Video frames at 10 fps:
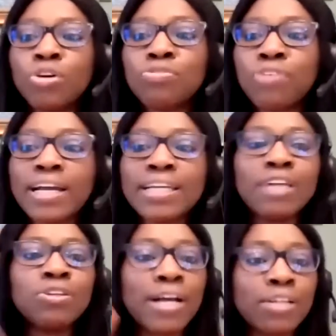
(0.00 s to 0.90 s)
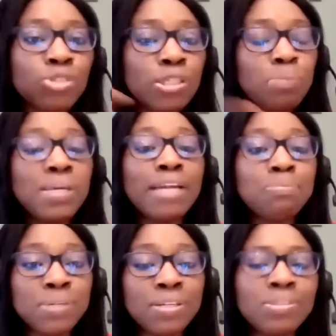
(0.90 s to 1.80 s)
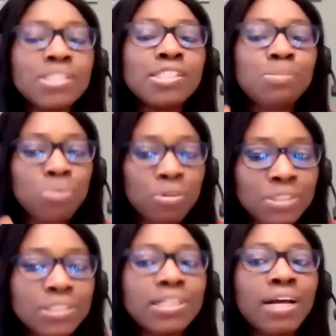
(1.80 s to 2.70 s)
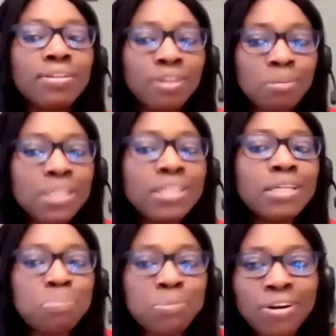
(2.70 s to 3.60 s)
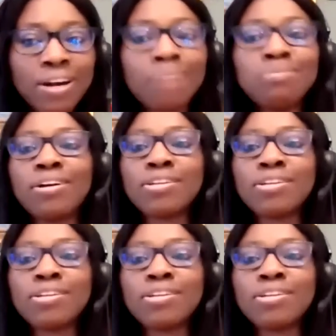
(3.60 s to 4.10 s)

Don't forget that you can do the PNP, which is a provincial nominee program,